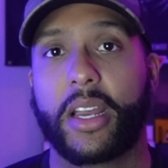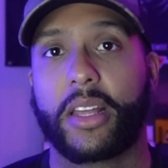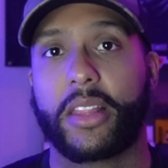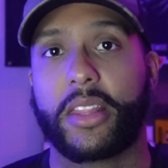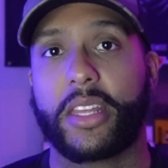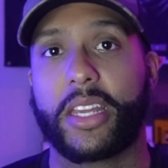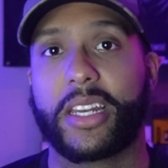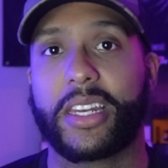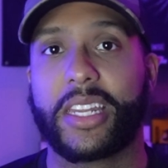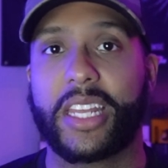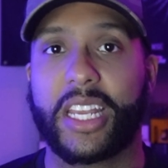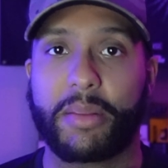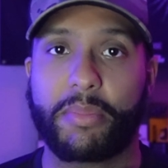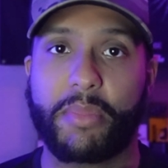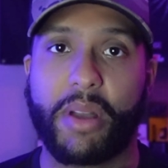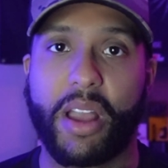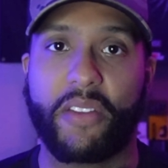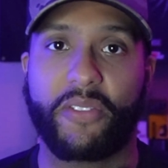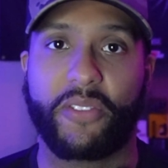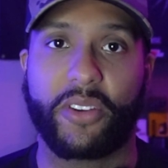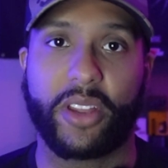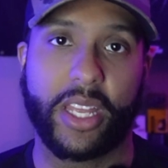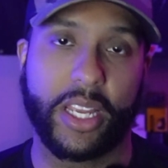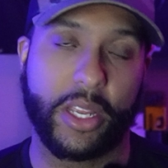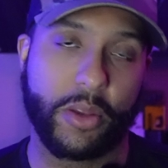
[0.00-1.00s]
The Enigma, I
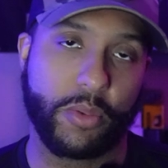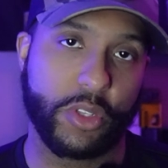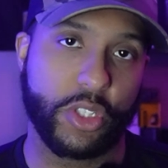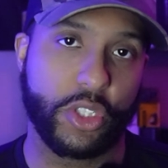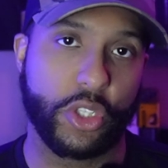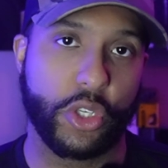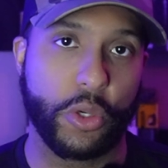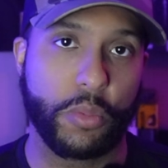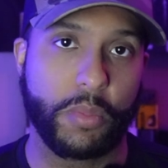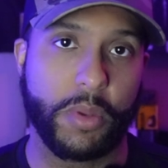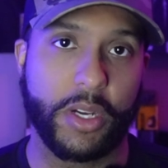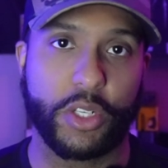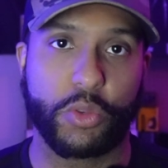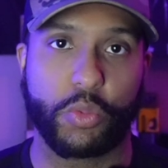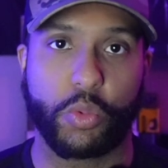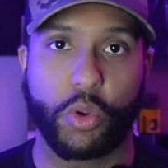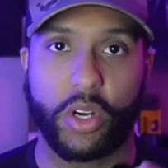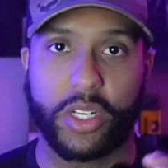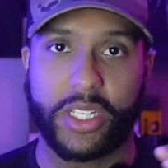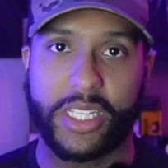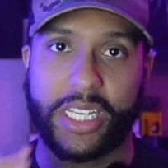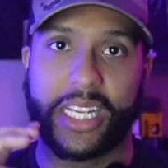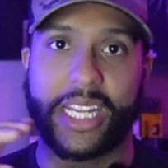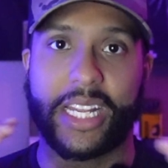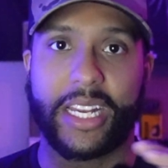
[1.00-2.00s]
felt like it was too much
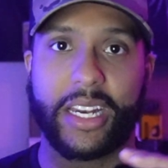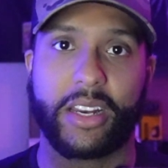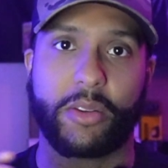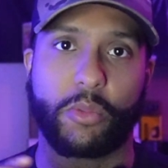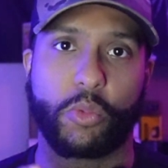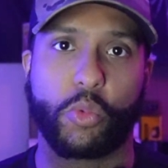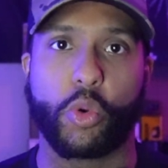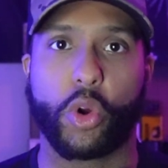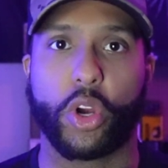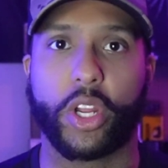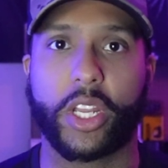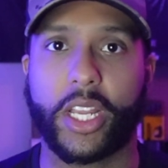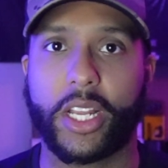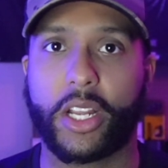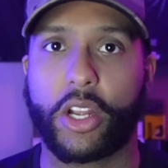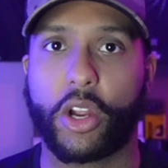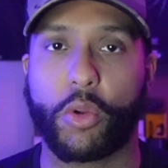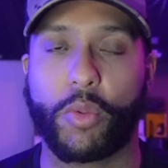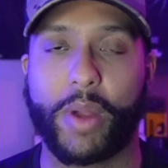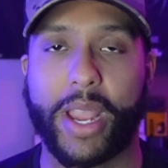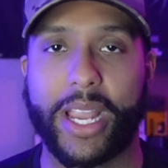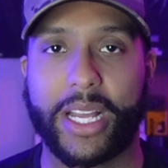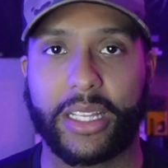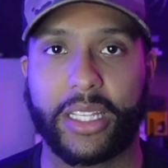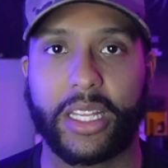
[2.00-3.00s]
work to get it working
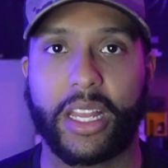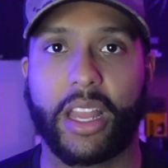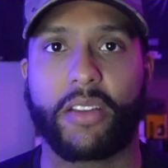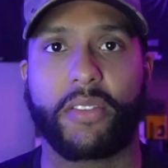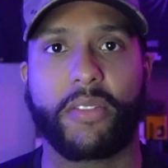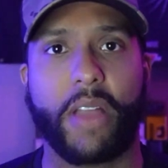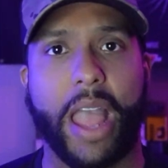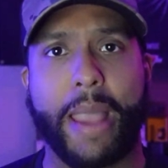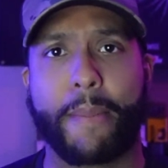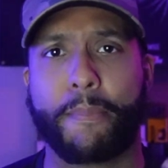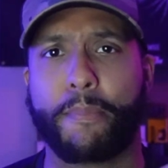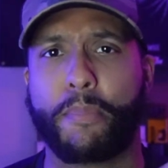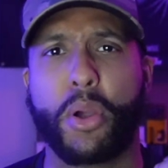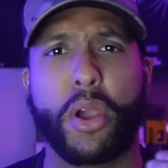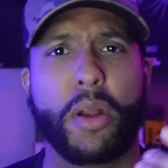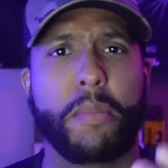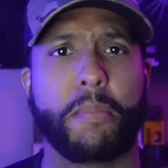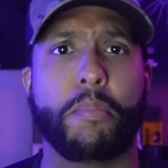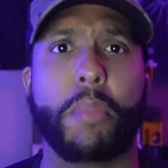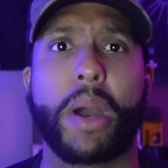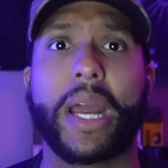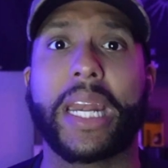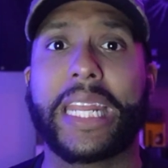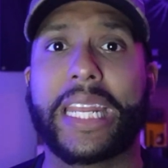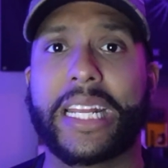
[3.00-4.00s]
correctly. I put
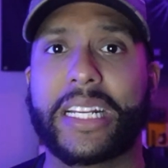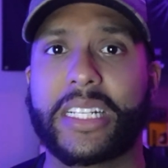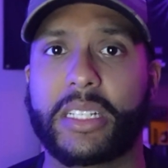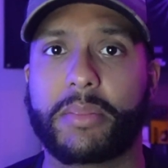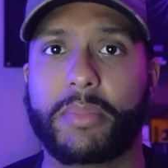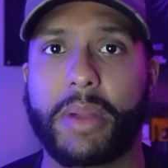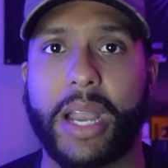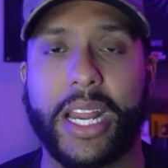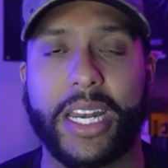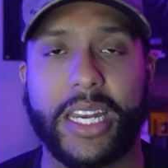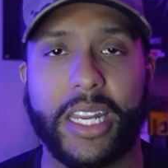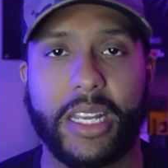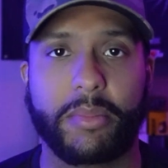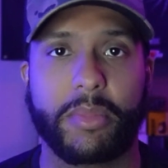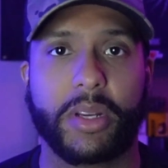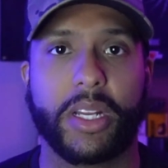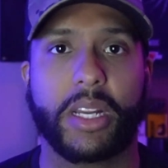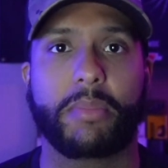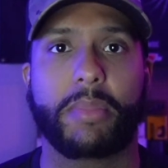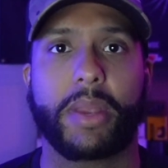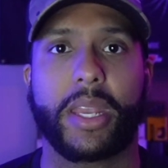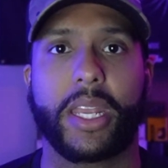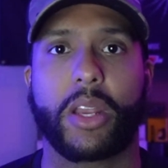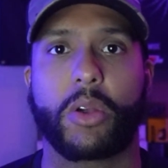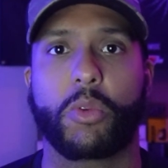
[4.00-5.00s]
money into my Enigma to
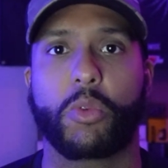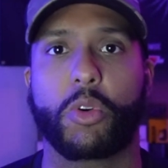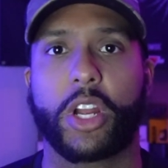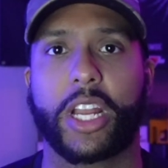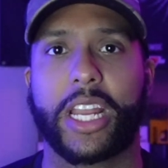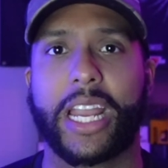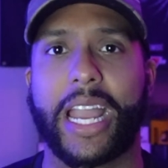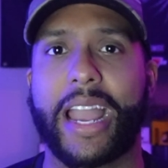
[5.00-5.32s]
make it work.